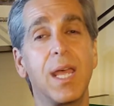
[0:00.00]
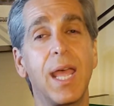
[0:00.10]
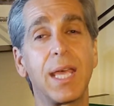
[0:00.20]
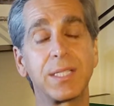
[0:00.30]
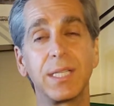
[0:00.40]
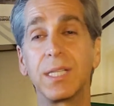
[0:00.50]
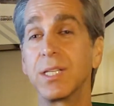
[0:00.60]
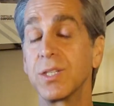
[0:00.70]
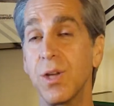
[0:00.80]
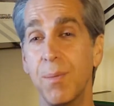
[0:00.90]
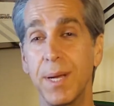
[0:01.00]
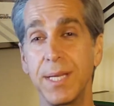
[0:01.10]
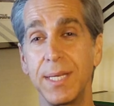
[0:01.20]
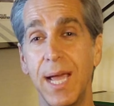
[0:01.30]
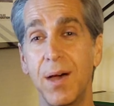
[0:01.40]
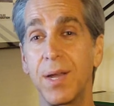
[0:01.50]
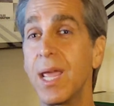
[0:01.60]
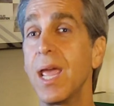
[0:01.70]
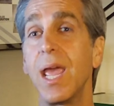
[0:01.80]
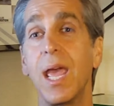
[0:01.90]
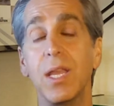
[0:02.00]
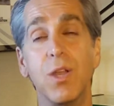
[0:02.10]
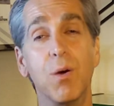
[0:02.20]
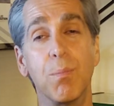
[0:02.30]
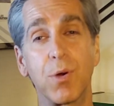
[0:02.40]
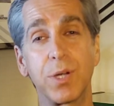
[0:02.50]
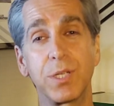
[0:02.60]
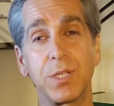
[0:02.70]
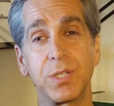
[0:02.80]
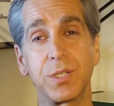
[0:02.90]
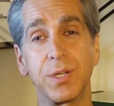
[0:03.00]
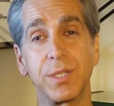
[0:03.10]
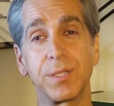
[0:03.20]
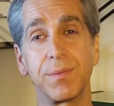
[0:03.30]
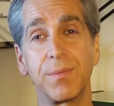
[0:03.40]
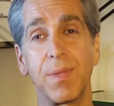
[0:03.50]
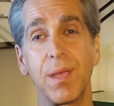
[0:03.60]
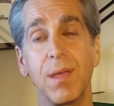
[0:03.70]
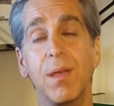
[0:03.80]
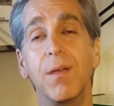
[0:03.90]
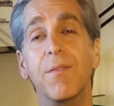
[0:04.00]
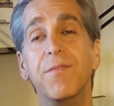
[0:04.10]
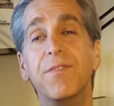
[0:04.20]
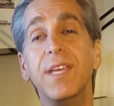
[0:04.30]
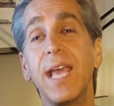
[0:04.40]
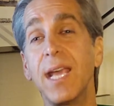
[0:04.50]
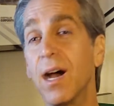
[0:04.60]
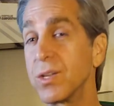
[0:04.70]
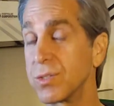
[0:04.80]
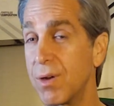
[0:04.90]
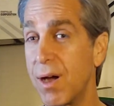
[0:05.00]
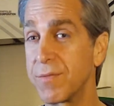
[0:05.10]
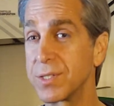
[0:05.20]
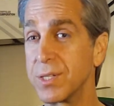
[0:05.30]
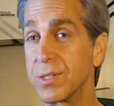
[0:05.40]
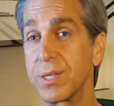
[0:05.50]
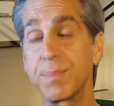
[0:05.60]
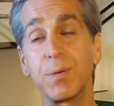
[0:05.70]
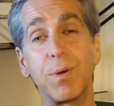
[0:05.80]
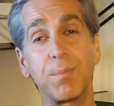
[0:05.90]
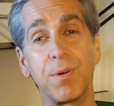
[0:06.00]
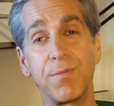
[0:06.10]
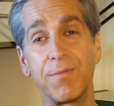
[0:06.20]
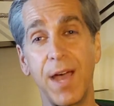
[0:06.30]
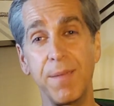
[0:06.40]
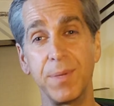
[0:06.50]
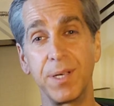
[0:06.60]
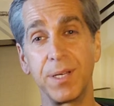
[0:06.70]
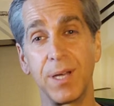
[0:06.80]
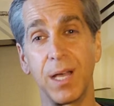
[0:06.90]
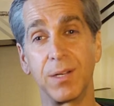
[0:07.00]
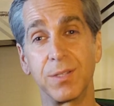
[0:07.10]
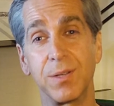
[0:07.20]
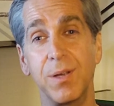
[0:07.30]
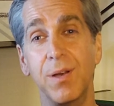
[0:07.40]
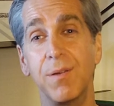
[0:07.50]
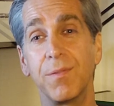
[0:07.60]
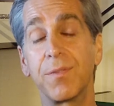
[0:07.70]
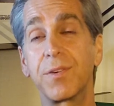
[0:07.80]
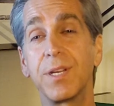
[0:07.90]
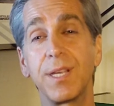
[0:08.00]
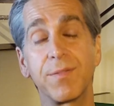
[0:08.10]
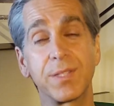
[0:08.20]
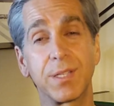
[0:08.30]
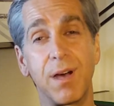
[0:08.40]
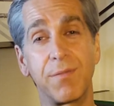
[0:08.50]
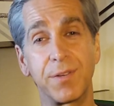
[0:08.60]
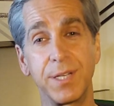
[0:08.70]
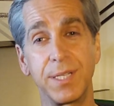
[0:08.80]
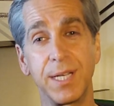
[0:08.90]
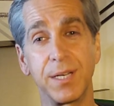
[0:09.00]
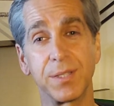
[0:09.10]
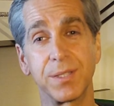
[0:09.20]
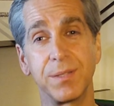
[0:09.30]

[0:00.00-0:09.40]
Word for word: as little as no money down and no mortgage insurance. VA also offers loans up to $1.5 million. Feel free to give us a call for details.